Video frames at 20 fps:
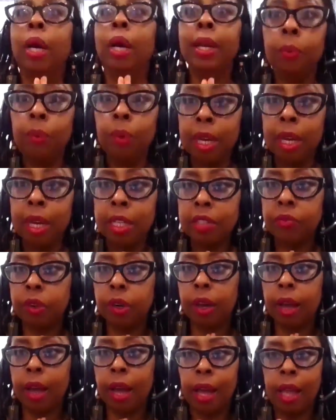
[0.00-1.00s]
what it was
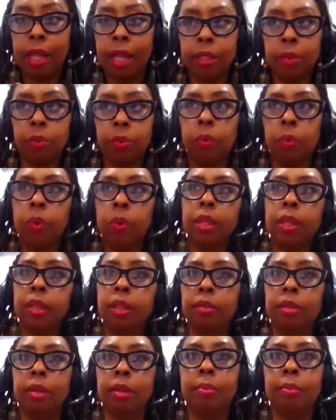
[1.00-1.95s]
for us when we lived